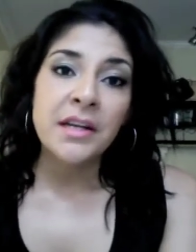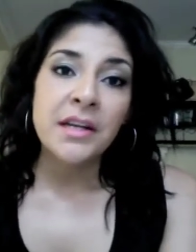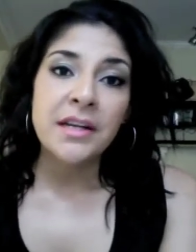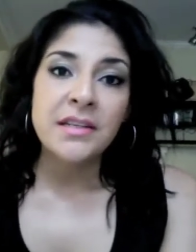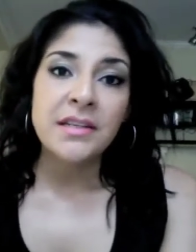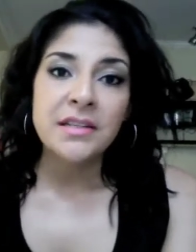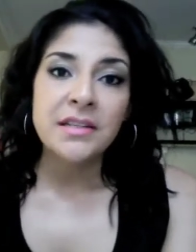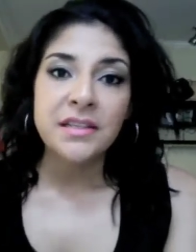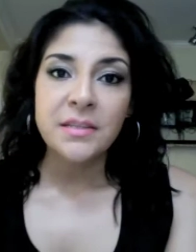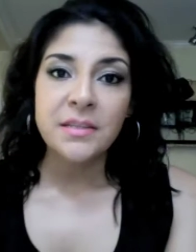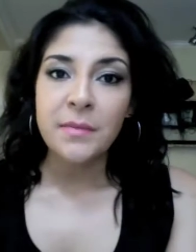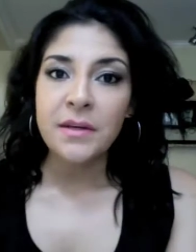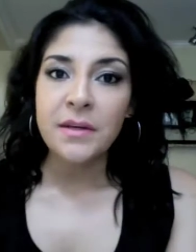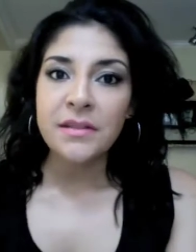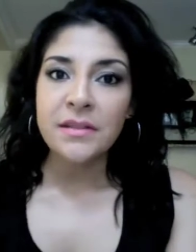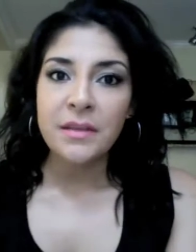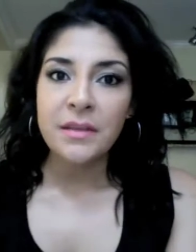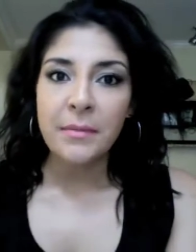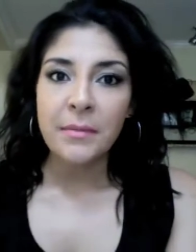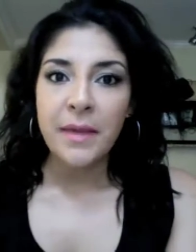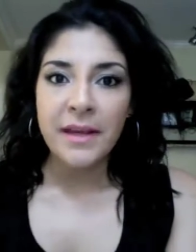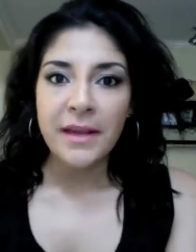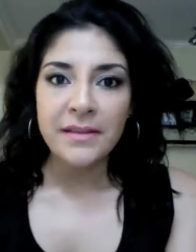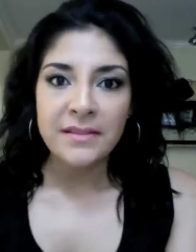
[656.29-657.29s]
It smells
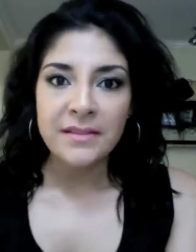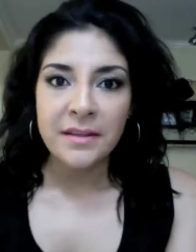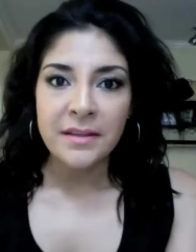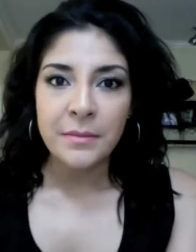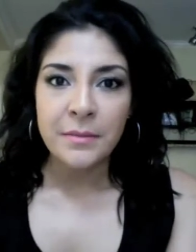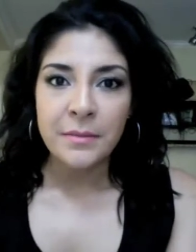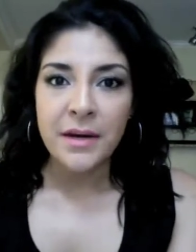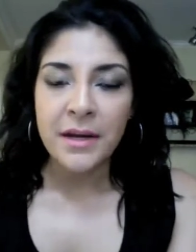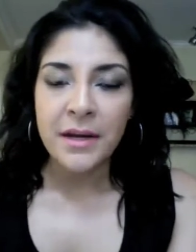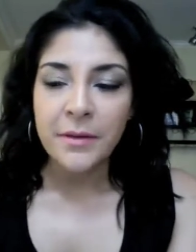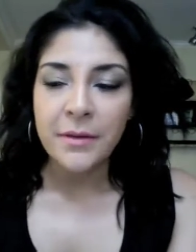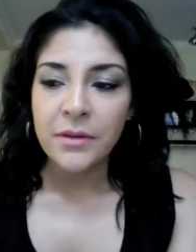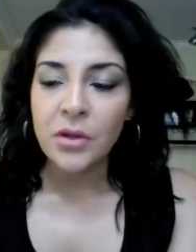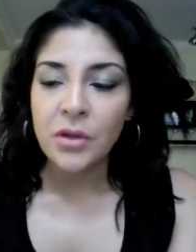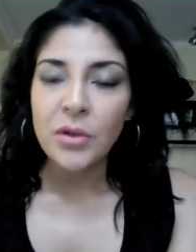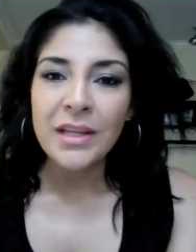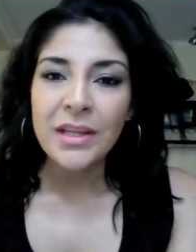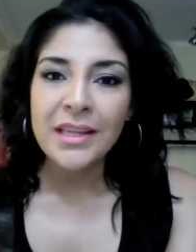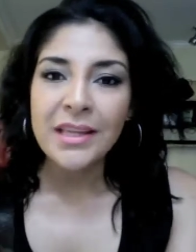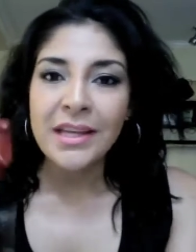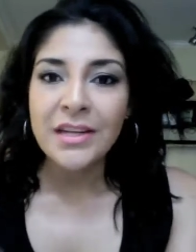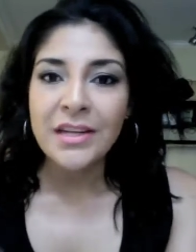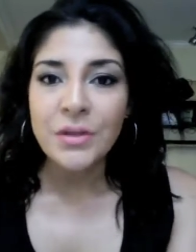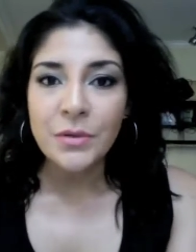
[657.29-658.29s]
amazing. But the only
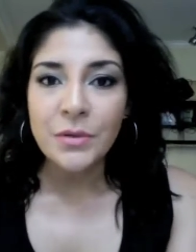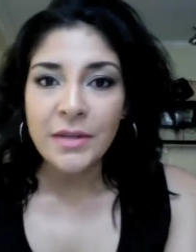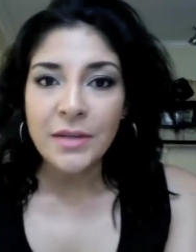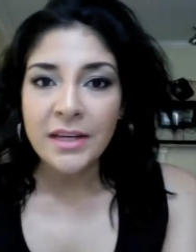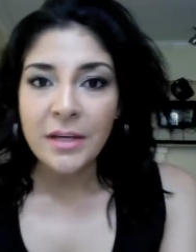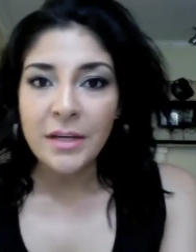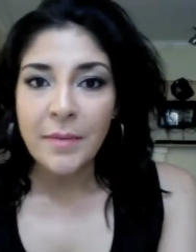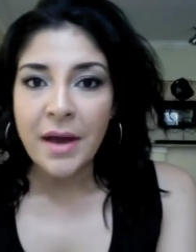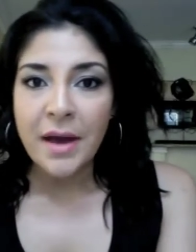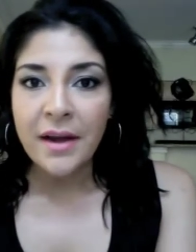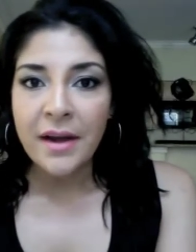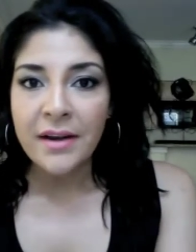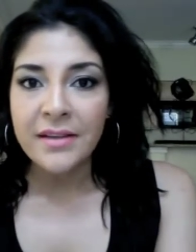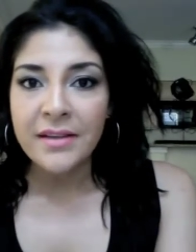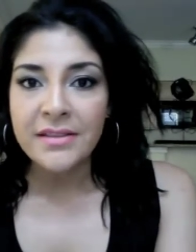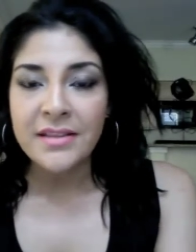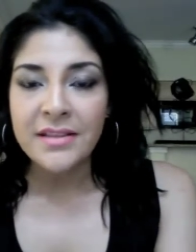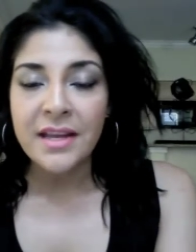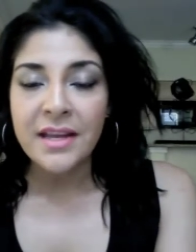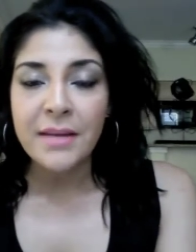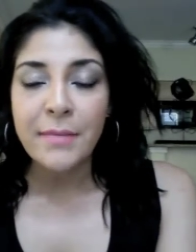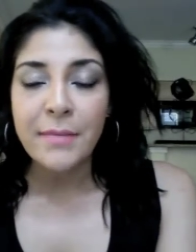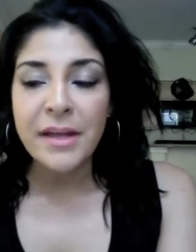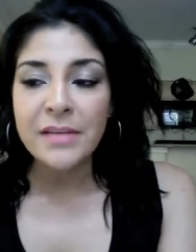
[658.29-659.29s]
thing I don't like about it is
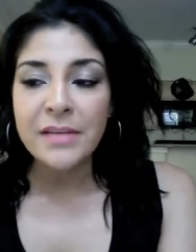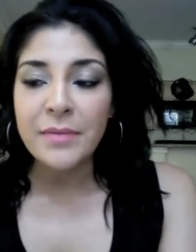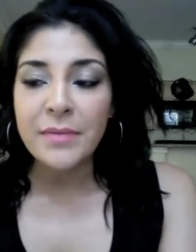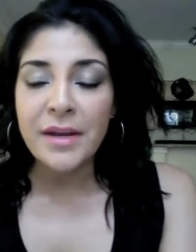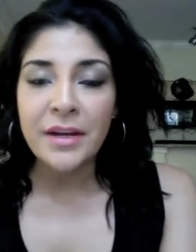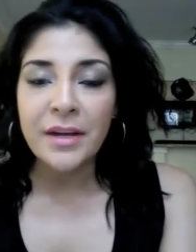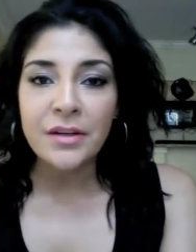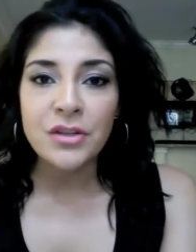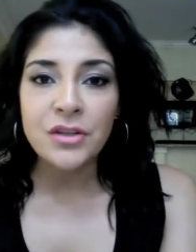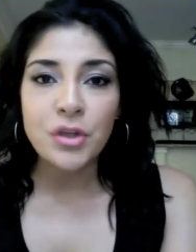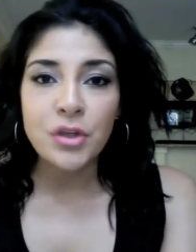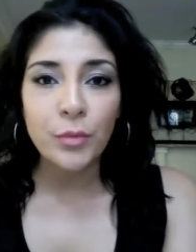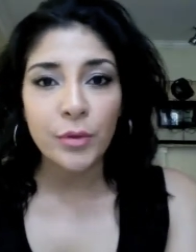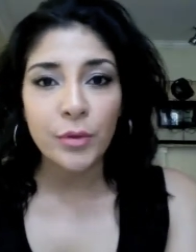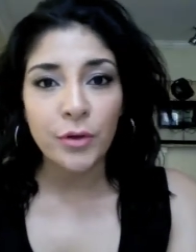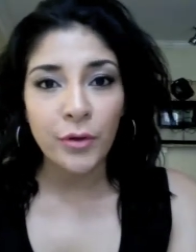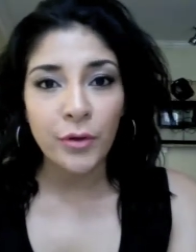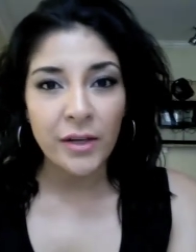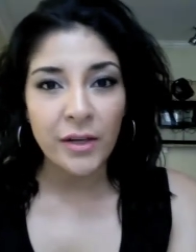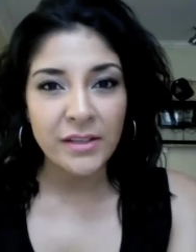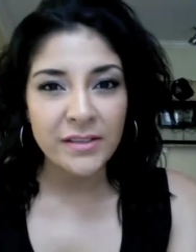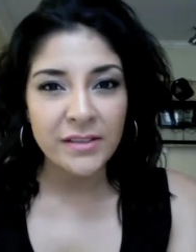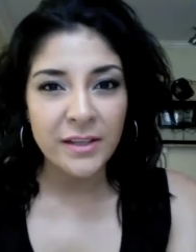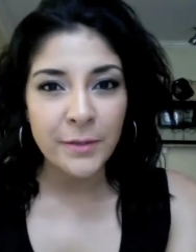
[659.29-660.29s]
that it makes my hair super
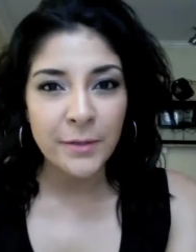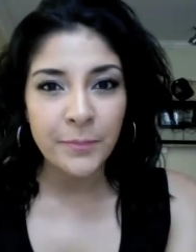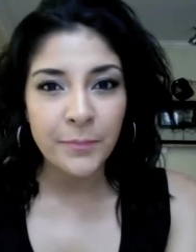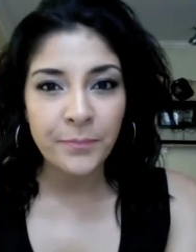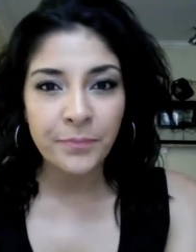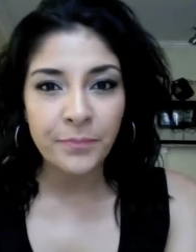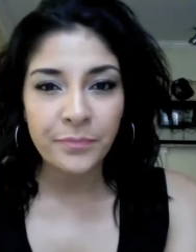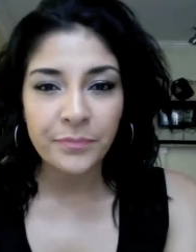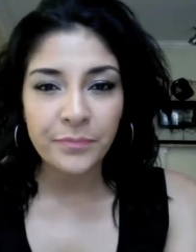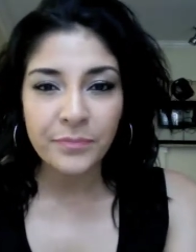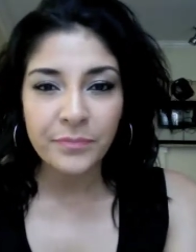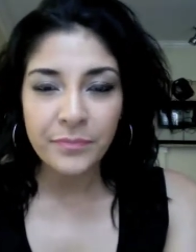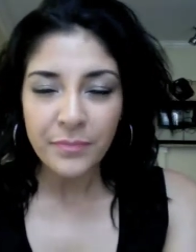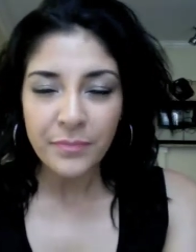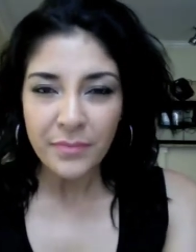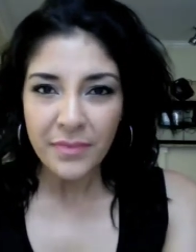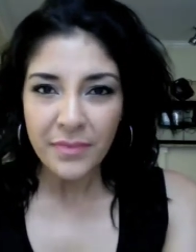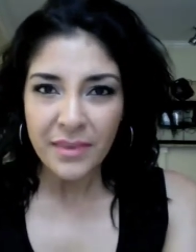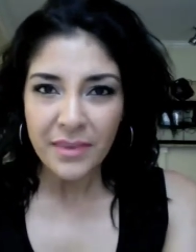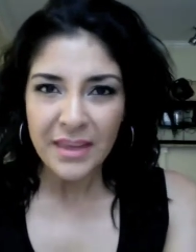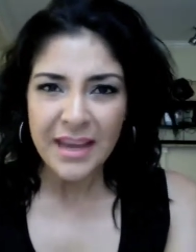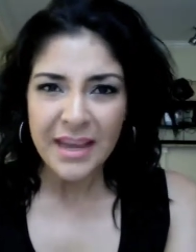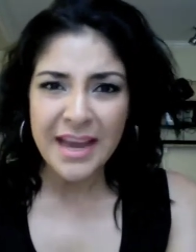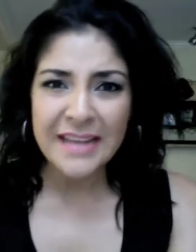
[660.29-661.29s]
greasy
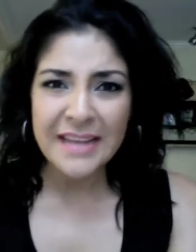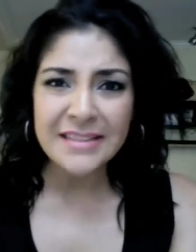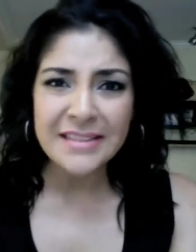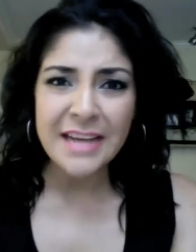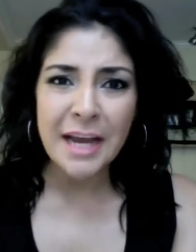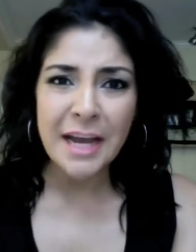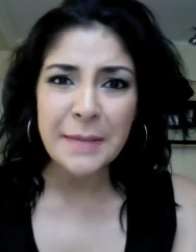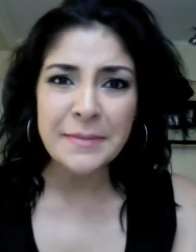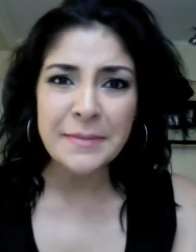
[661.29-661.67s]
at times,